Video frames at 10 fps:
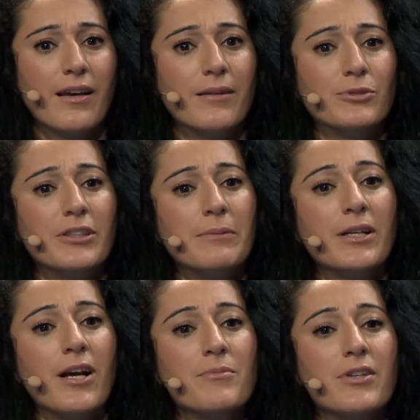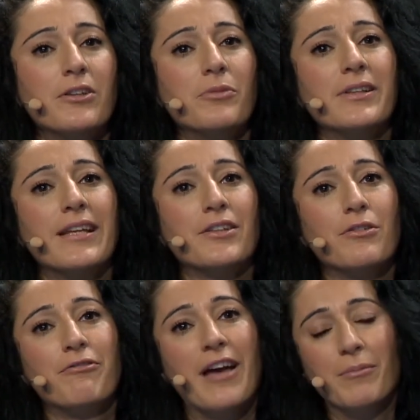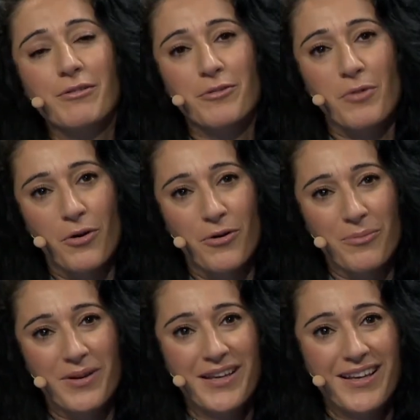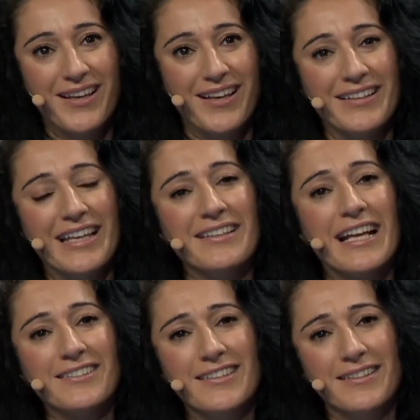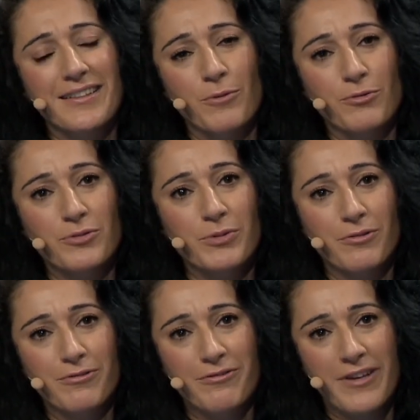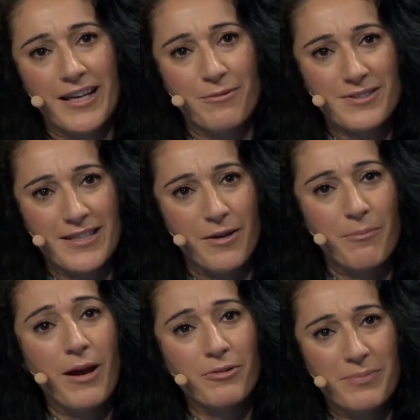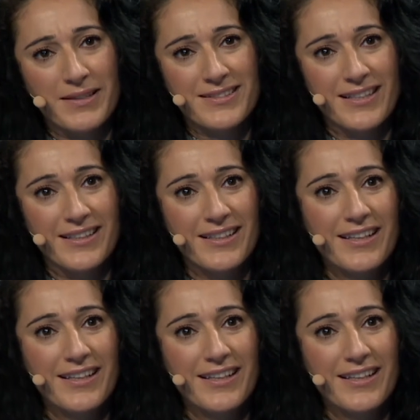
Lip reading: So it becomes a little bit like your family from home. And that's the most beautiful thing, I would say, about Betsson.